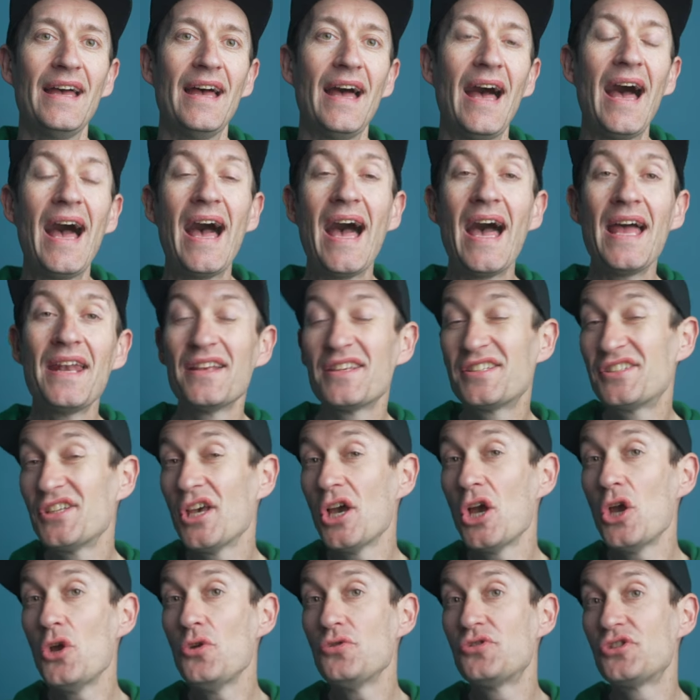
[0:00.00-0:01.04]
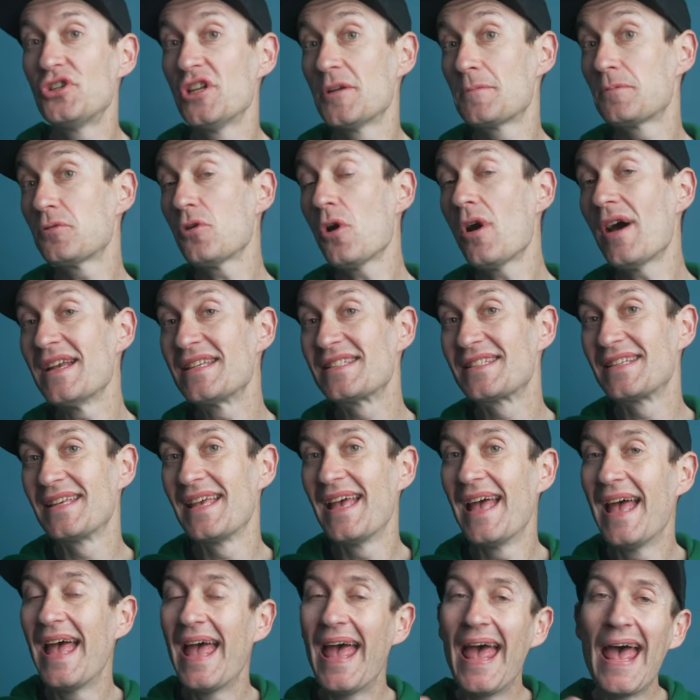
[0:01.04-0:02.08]
And so to the price,
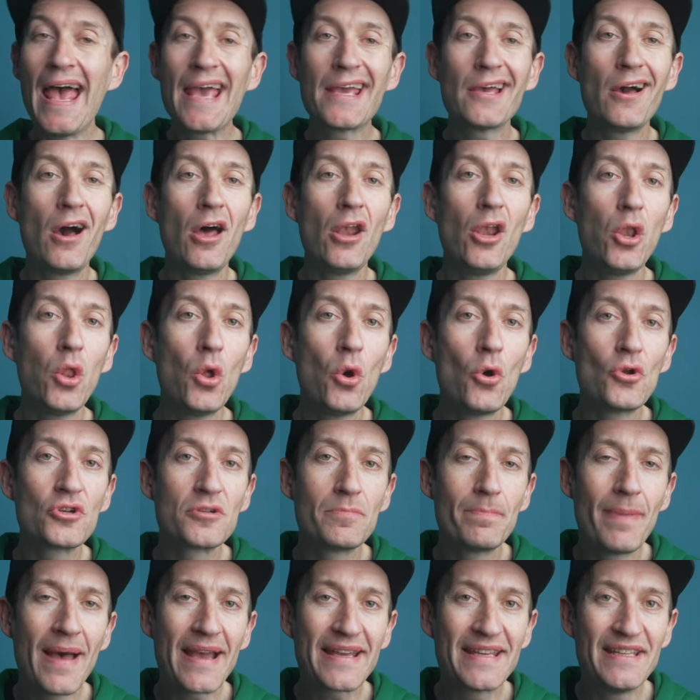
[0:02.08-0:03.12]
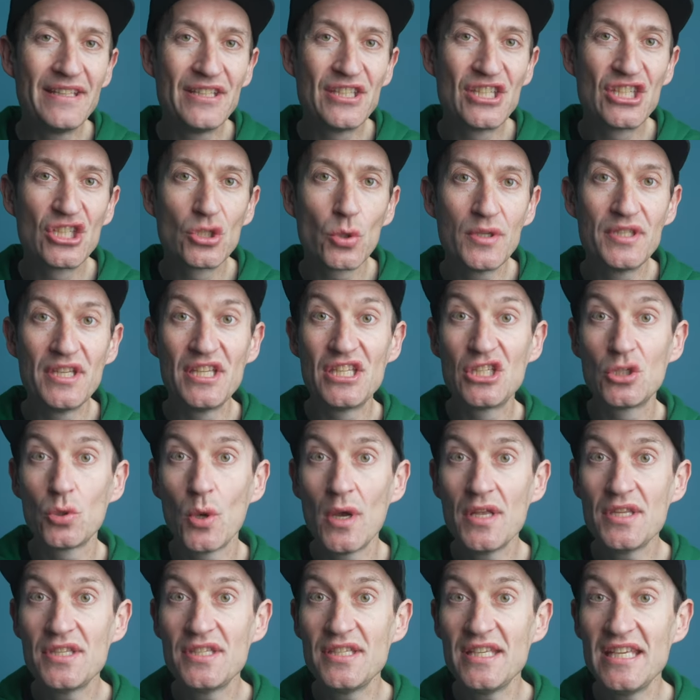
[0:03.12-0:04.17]
Ekar launched back in
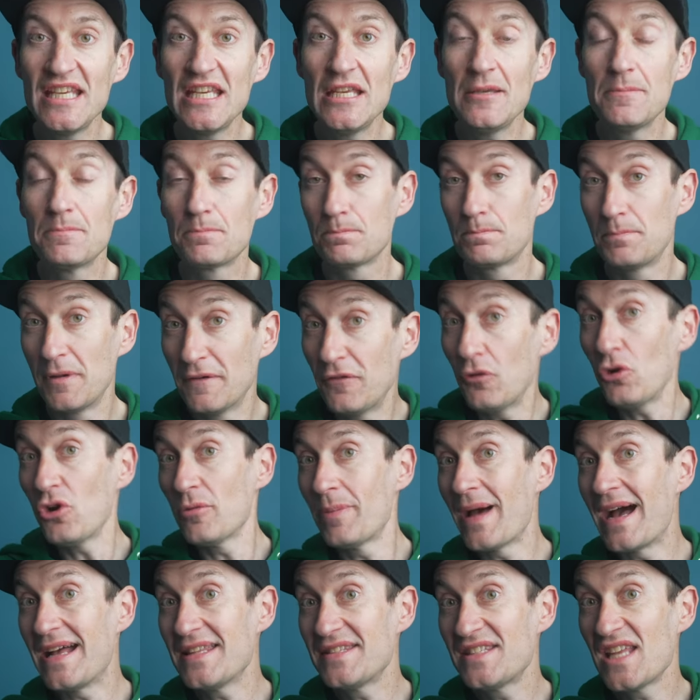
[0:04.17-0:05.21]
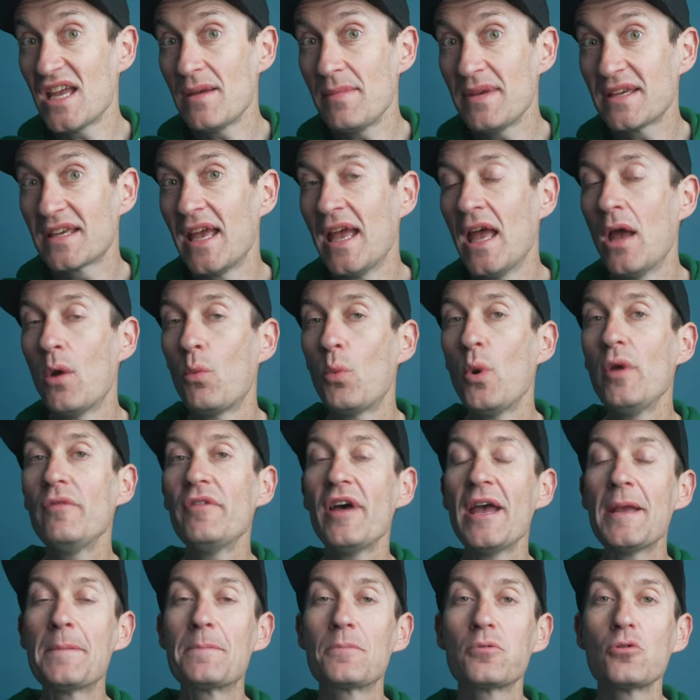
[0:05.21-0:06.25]
2020 before the pandemic with
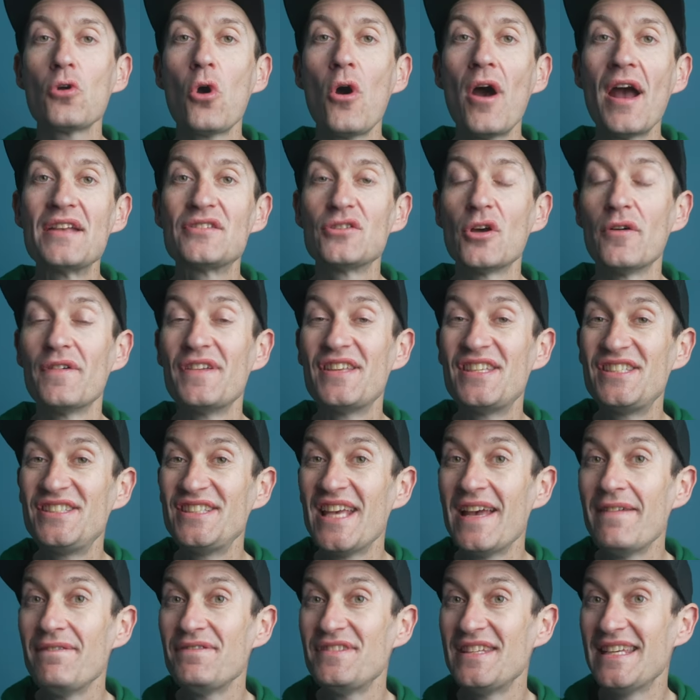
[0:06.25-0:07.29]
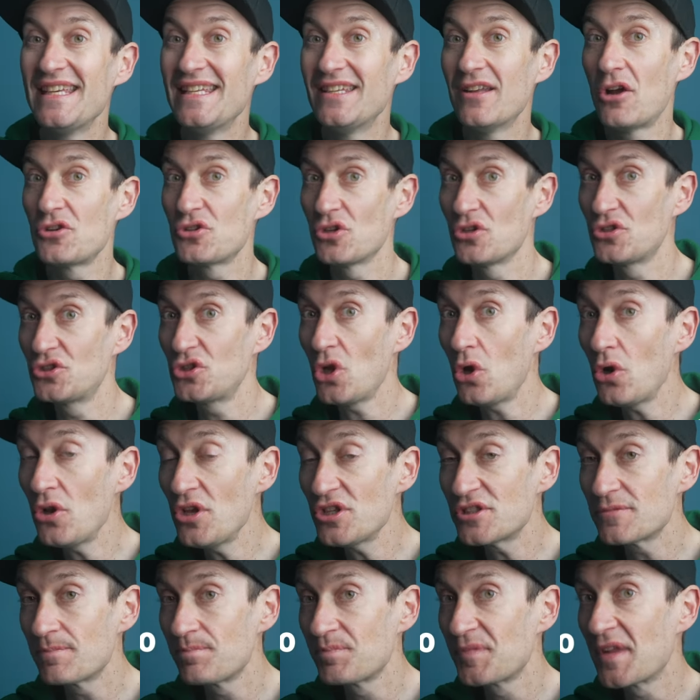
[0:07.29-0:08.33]
a price of
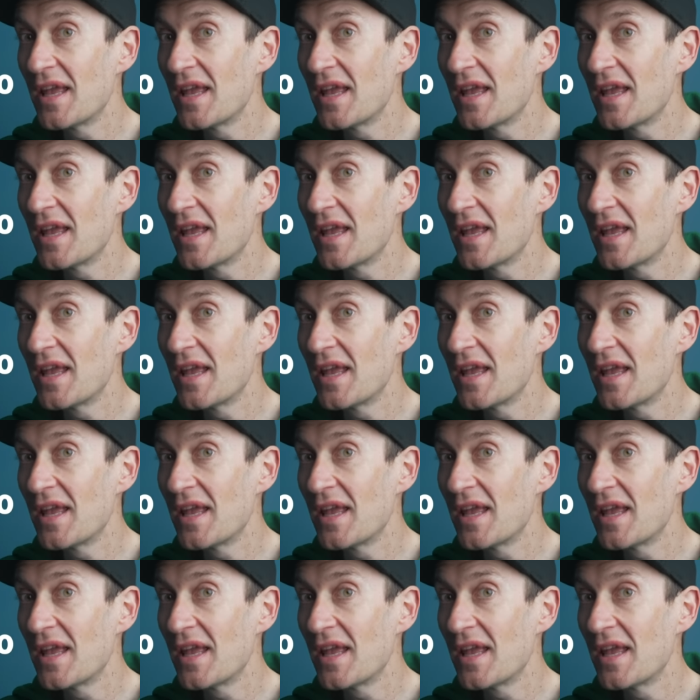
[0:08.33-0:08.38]
$1,700,